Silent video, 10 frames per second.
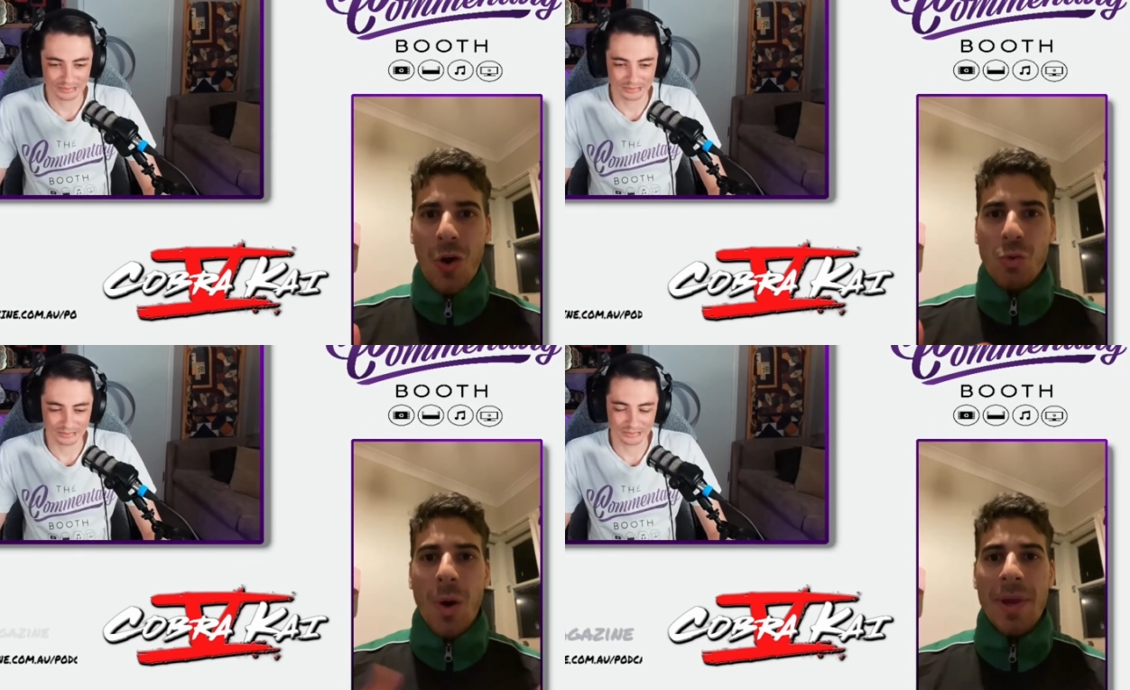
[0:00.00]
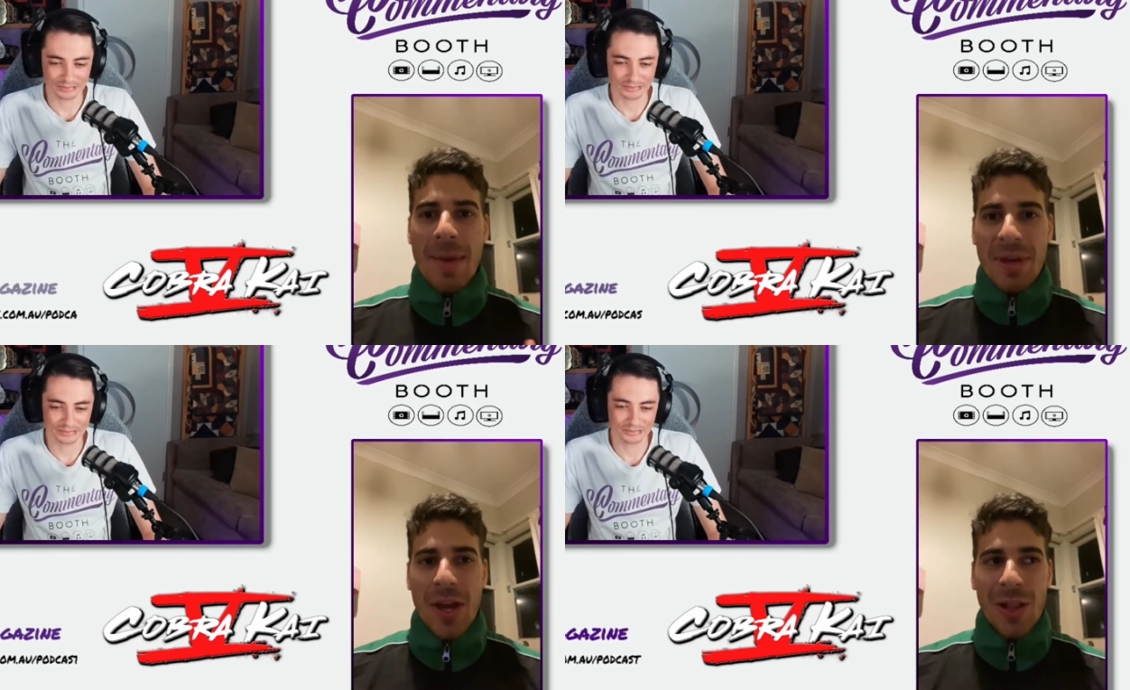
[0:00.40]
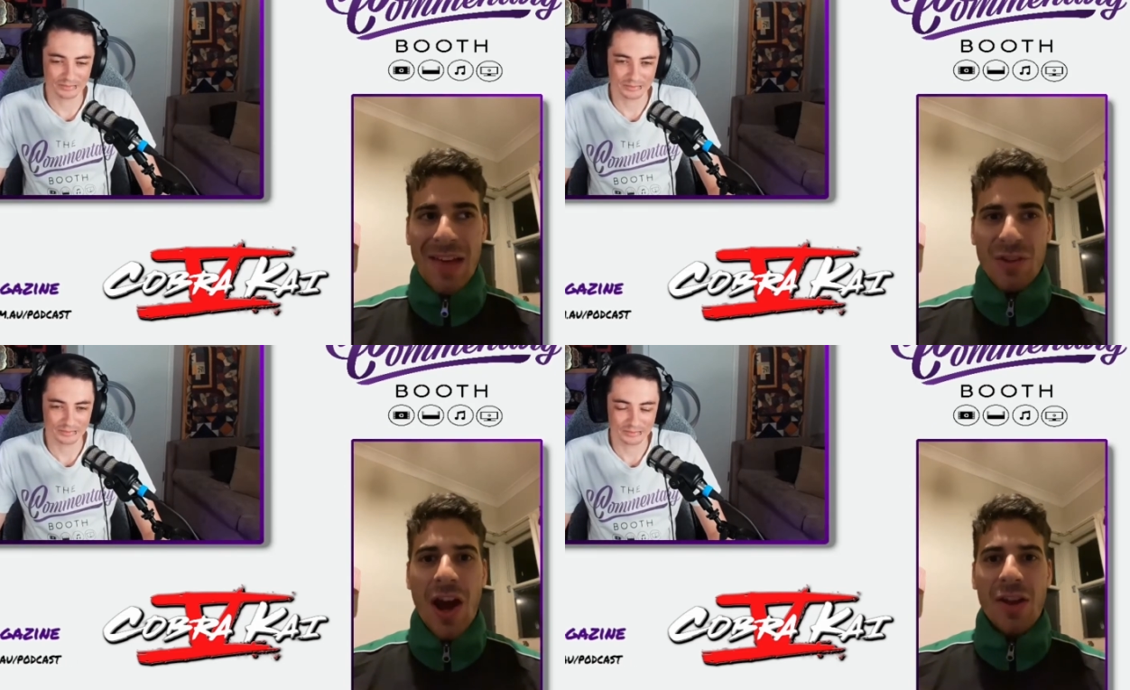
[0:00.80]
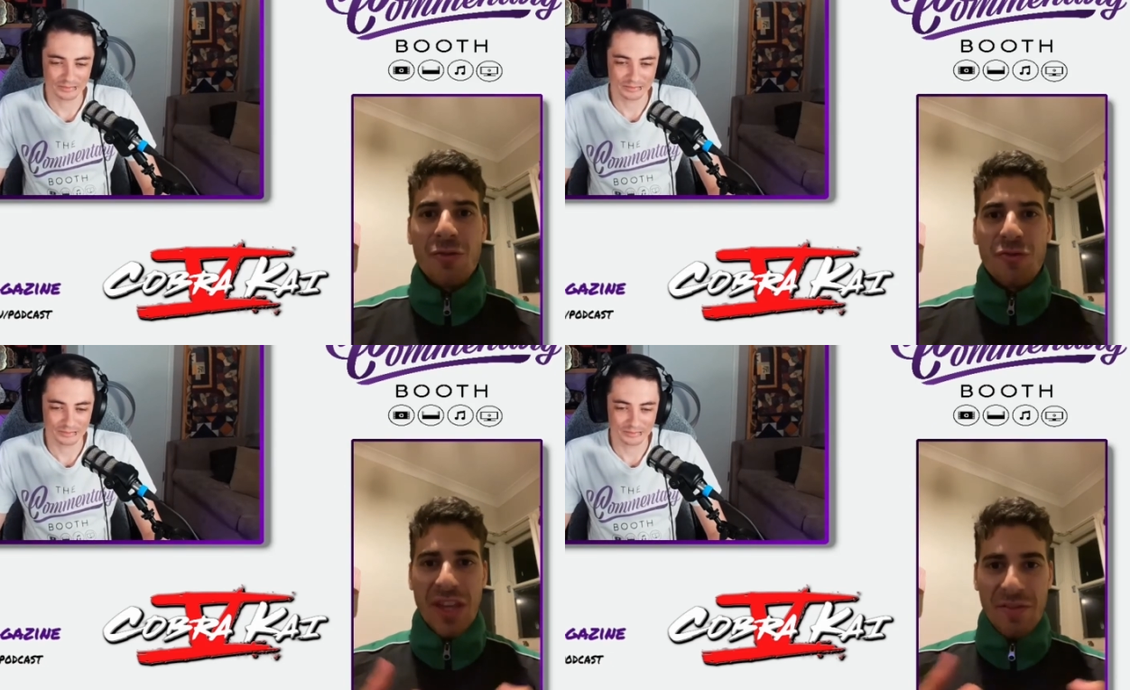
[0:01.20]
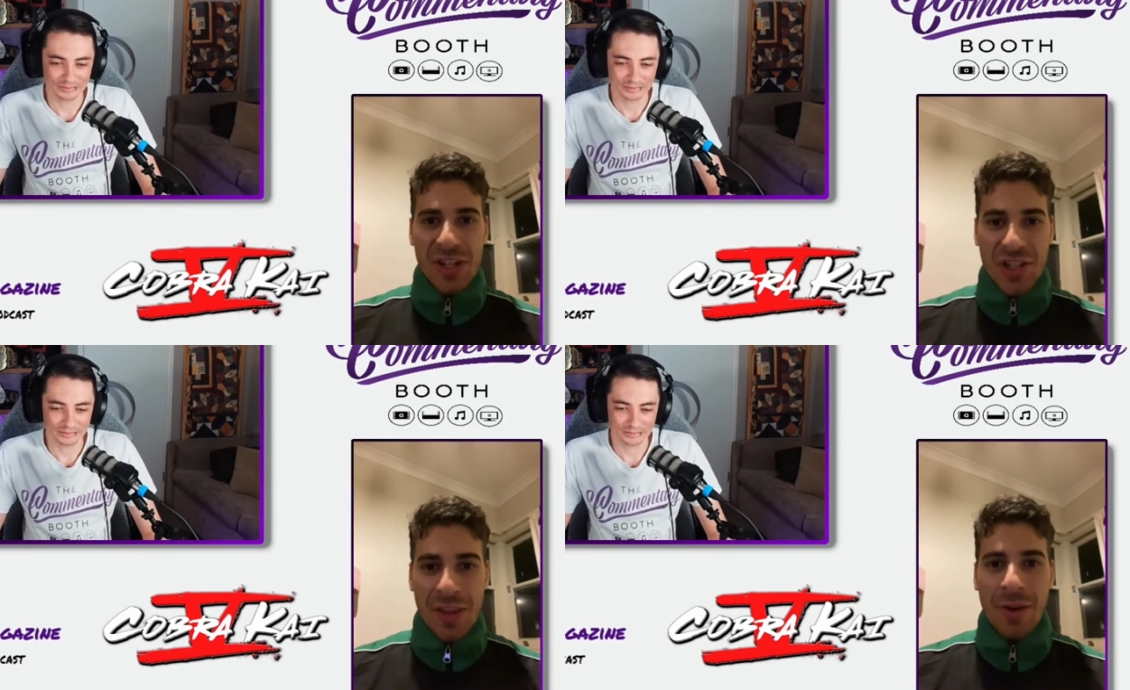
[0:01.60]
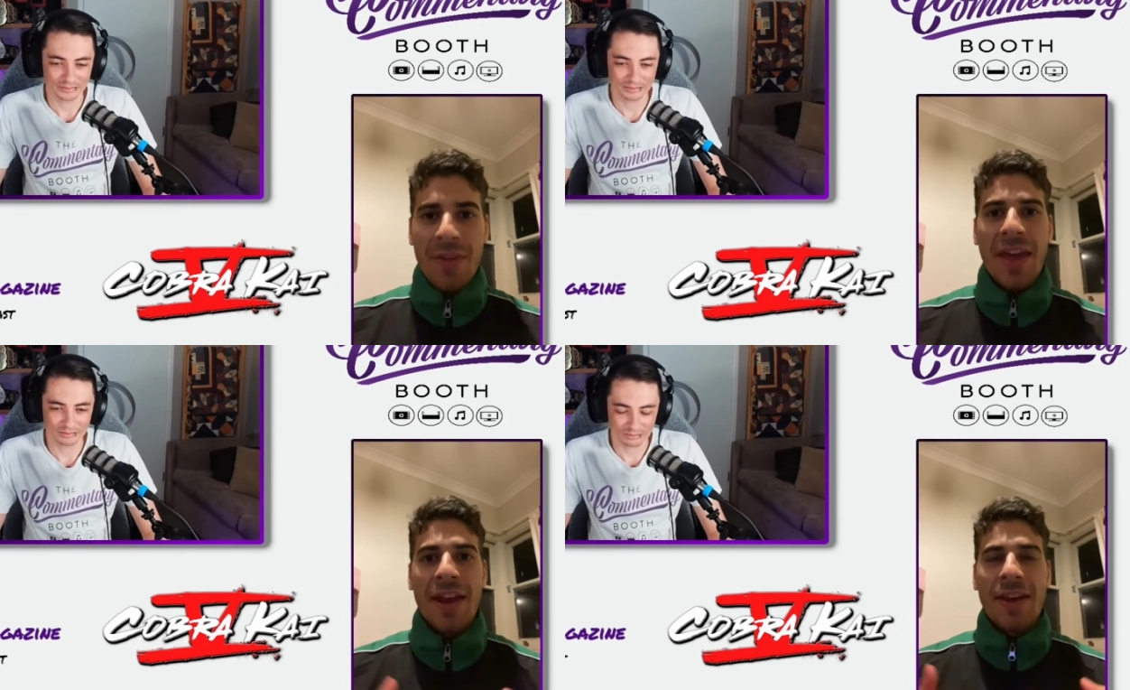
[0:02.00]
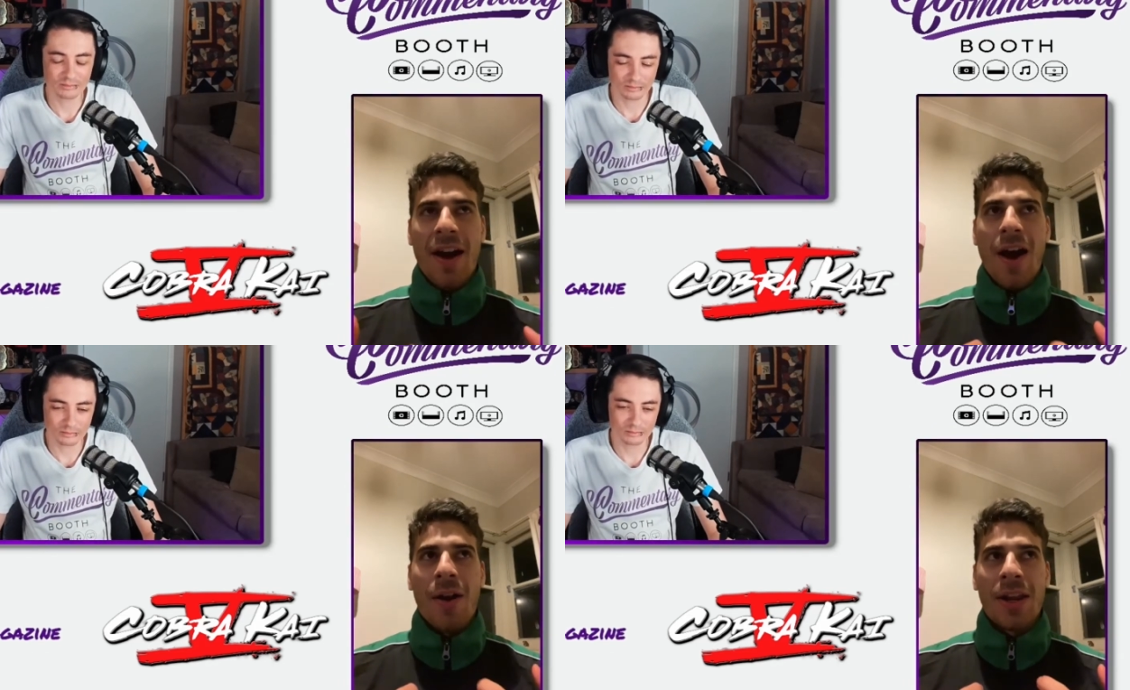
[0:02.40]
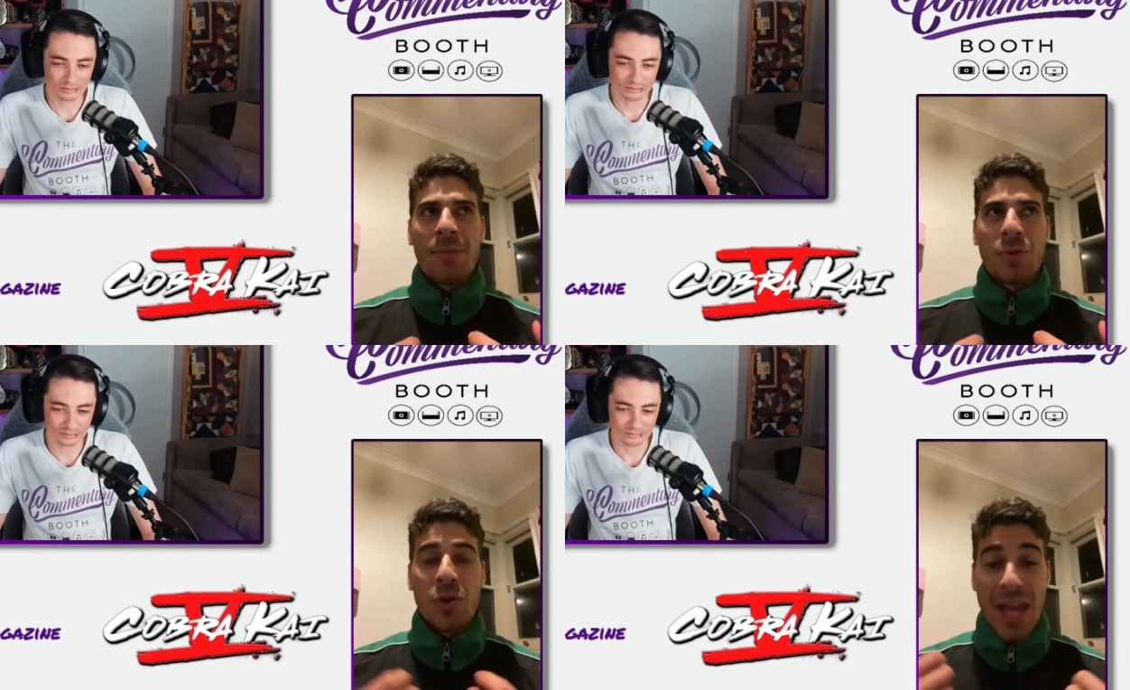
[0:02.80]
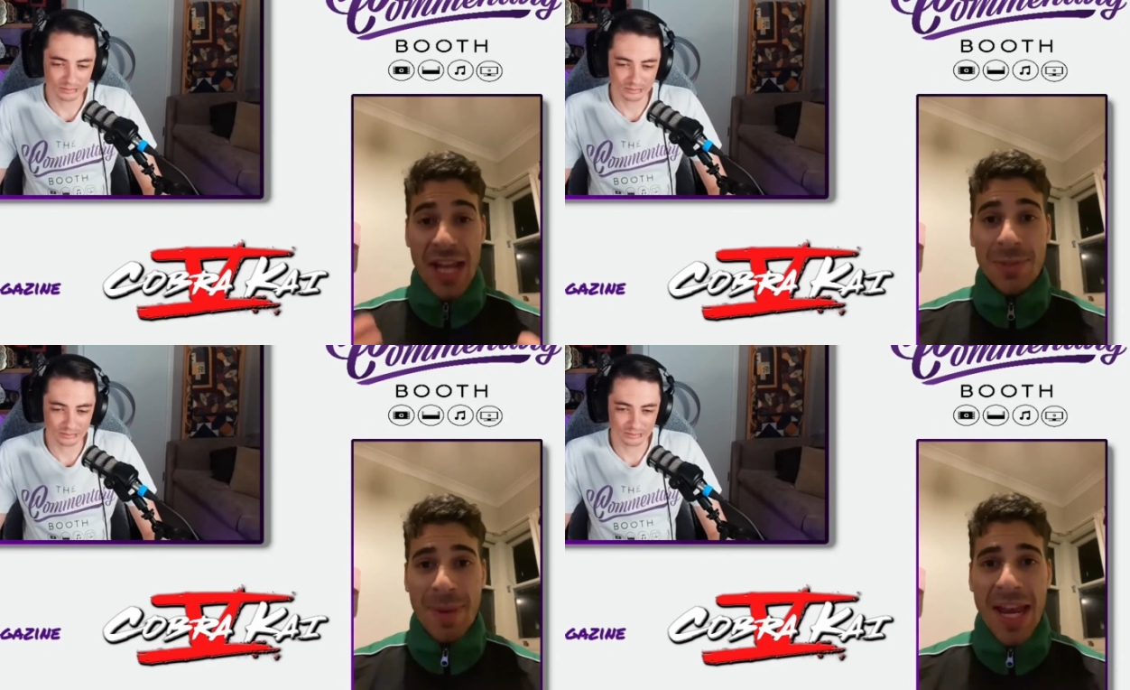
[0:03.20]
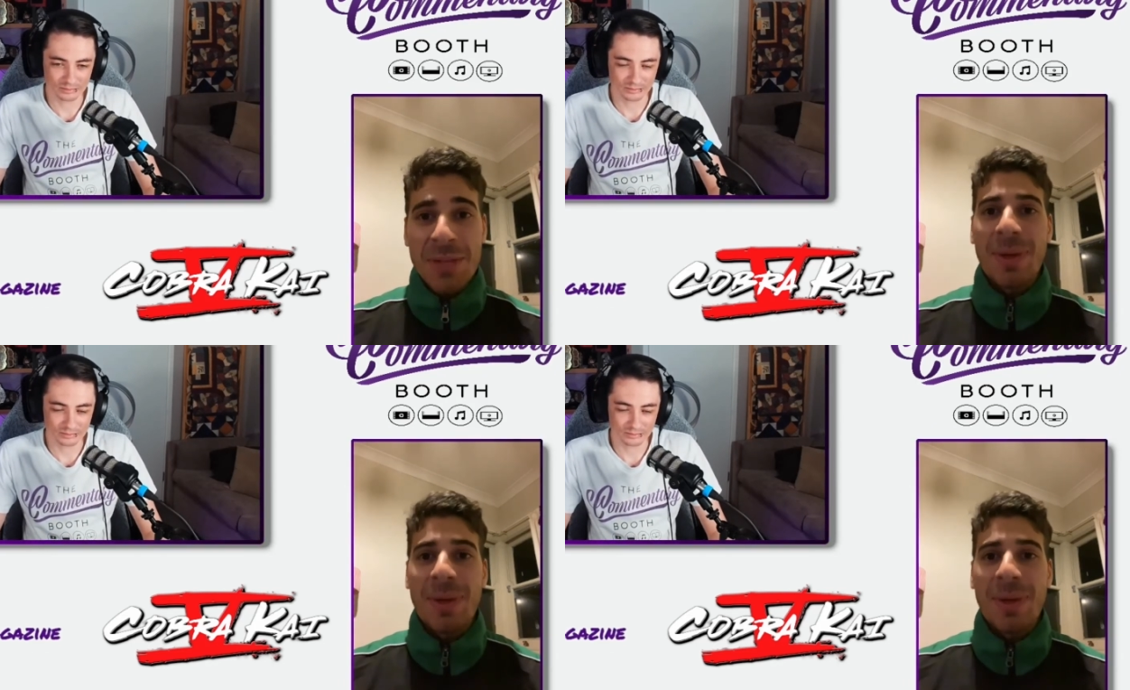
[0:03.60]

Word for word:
Speaker 1: Robbie and Miguel have kind of forgiven each other and they are in a good headspace.